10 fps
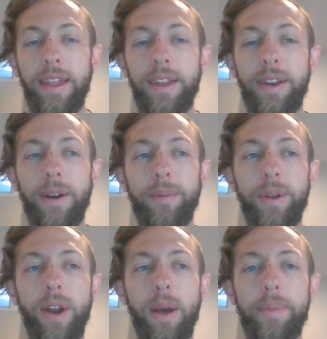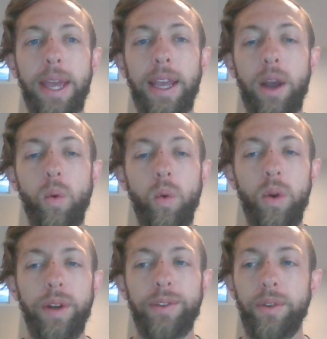they're not paying out
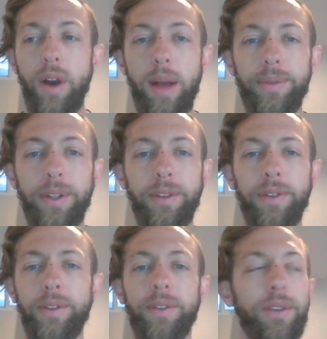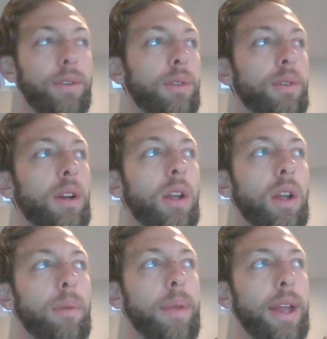warrants or options to
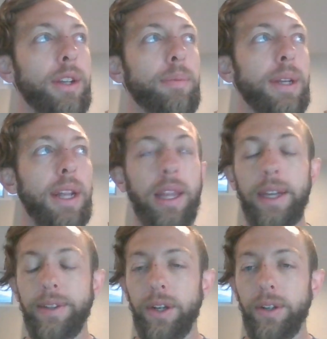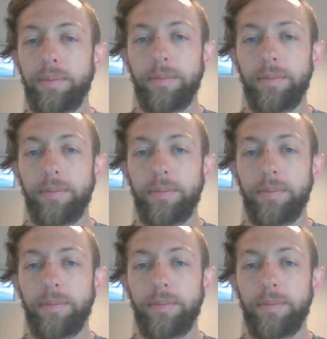management unless there's